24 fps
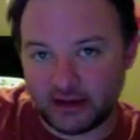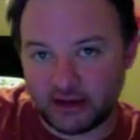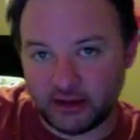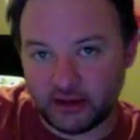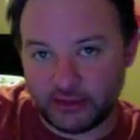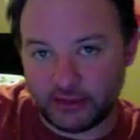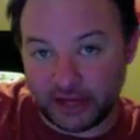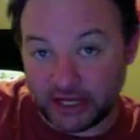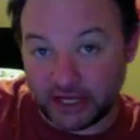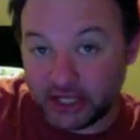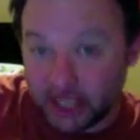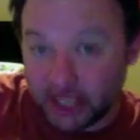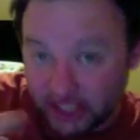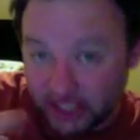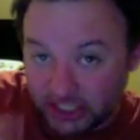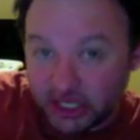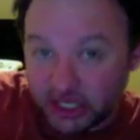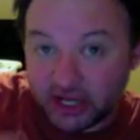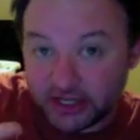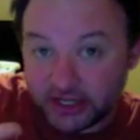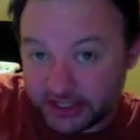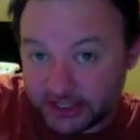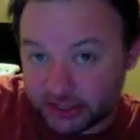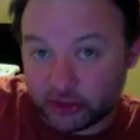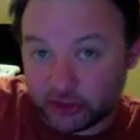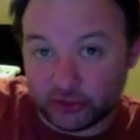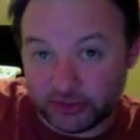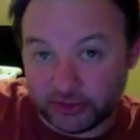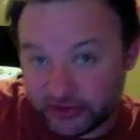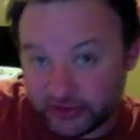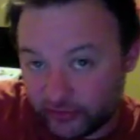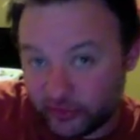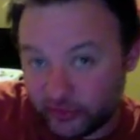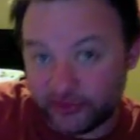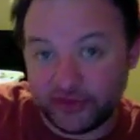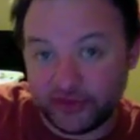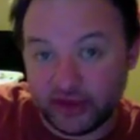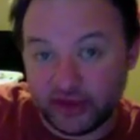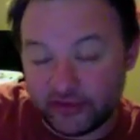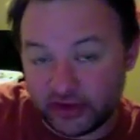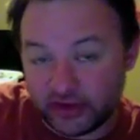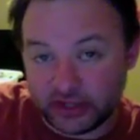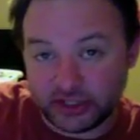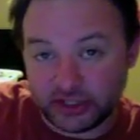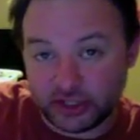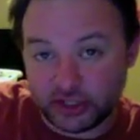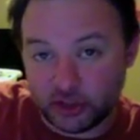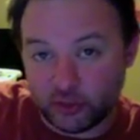I mean, it does in terms of we've given
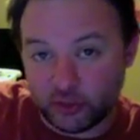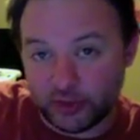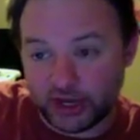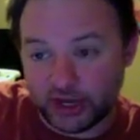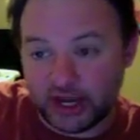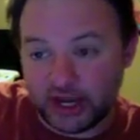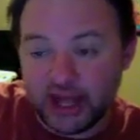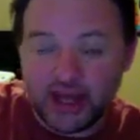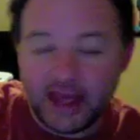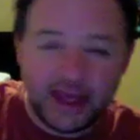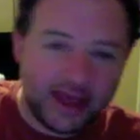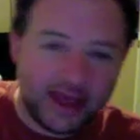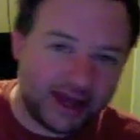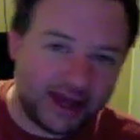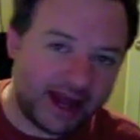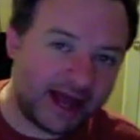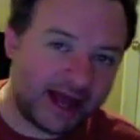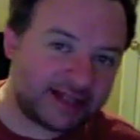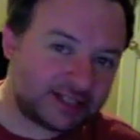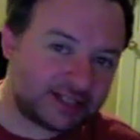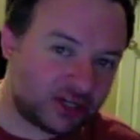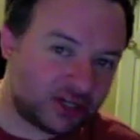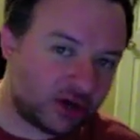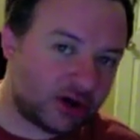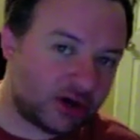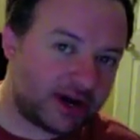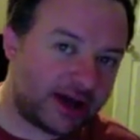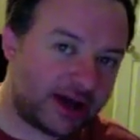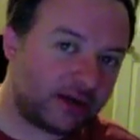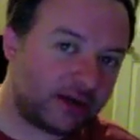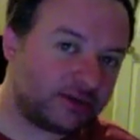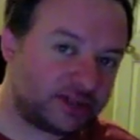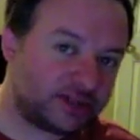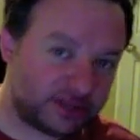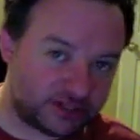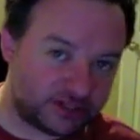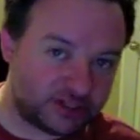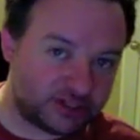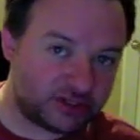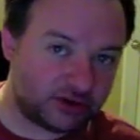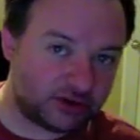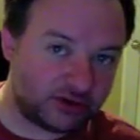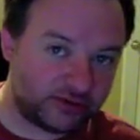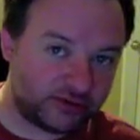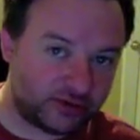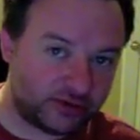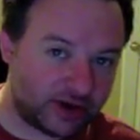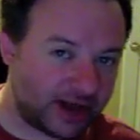it to you, but it hasn't gone out to the
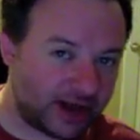server.